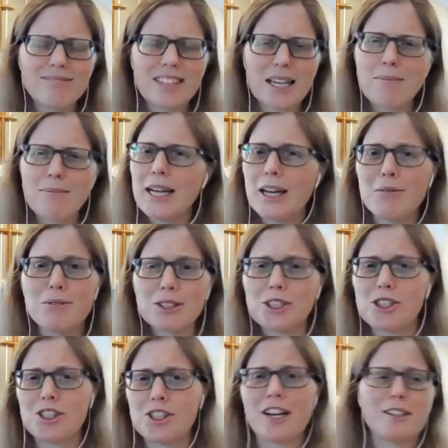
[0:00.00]
Many would
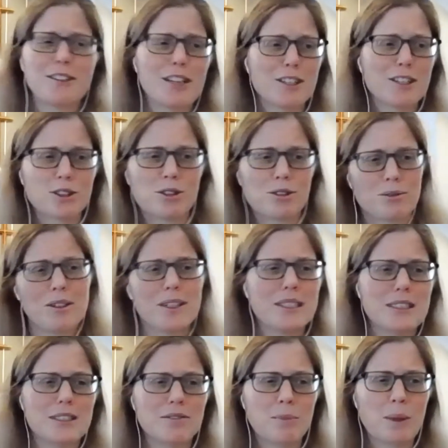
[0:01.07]
share their
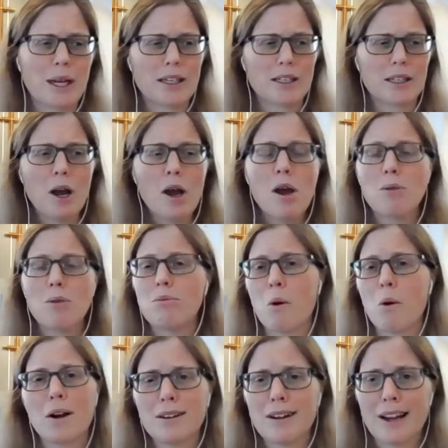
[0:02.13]
stories of being
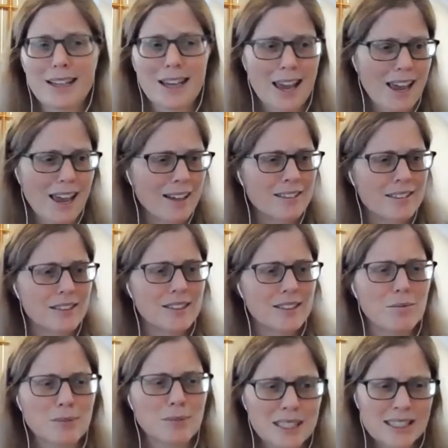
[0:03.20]
born again,
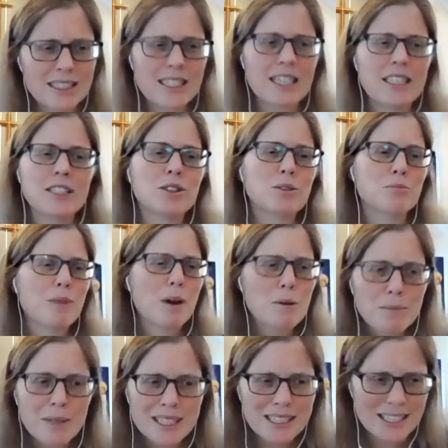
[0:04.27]
some distinct
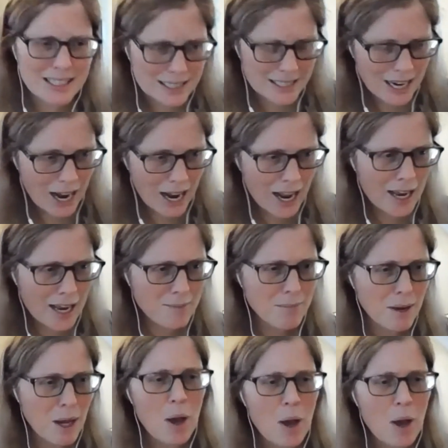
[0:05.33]
moment in time